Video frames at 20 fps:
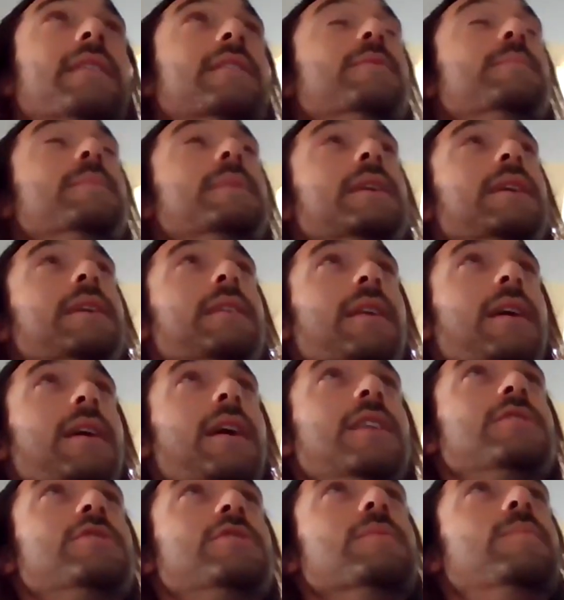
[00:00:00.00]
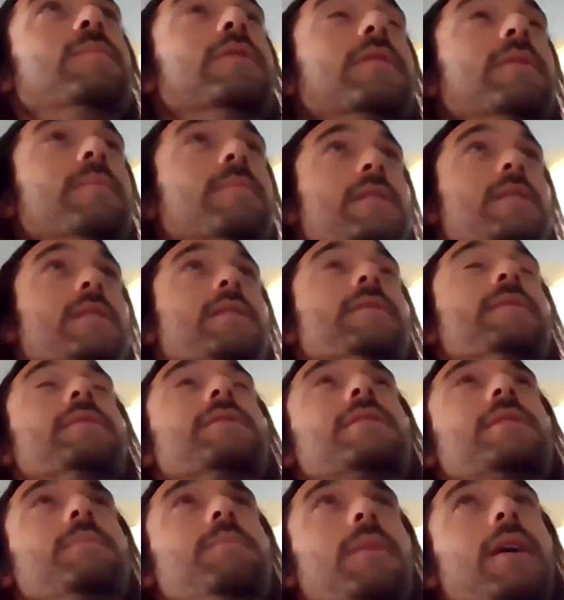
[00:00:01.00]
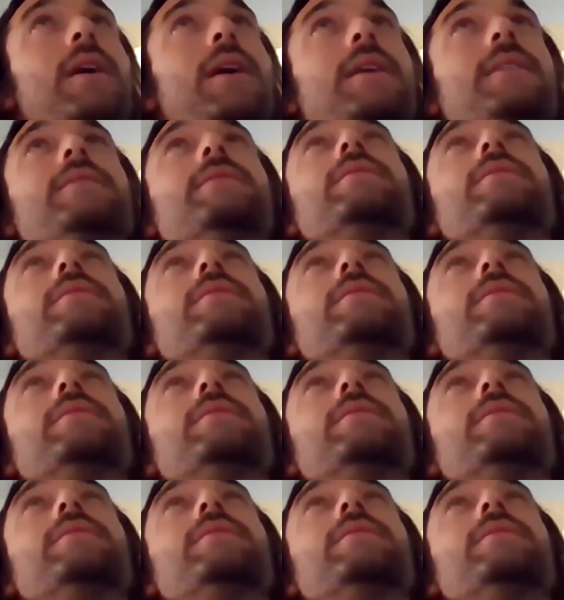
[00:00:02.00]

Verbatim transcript: Oh my gosh, you're putting me on the spot.